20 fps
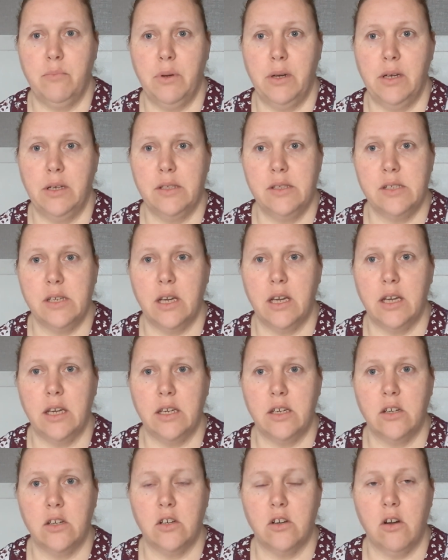but
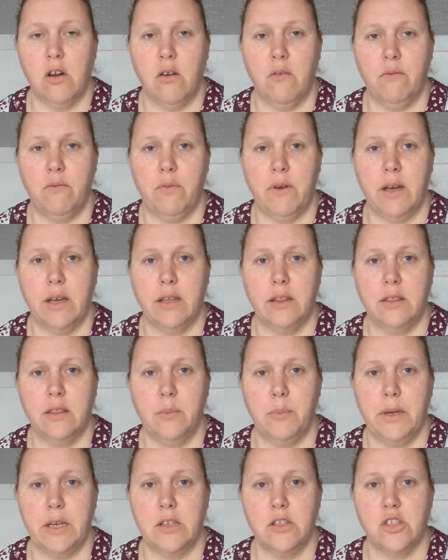I can't find the
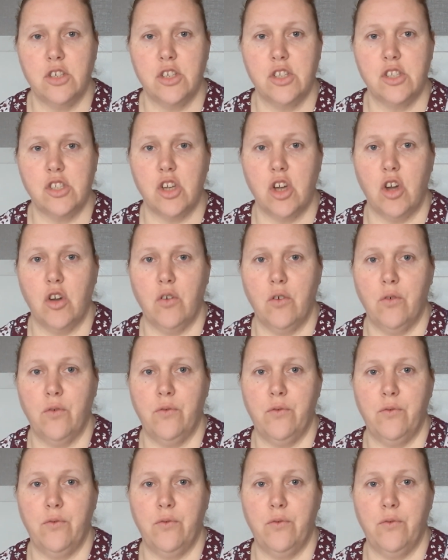pictures of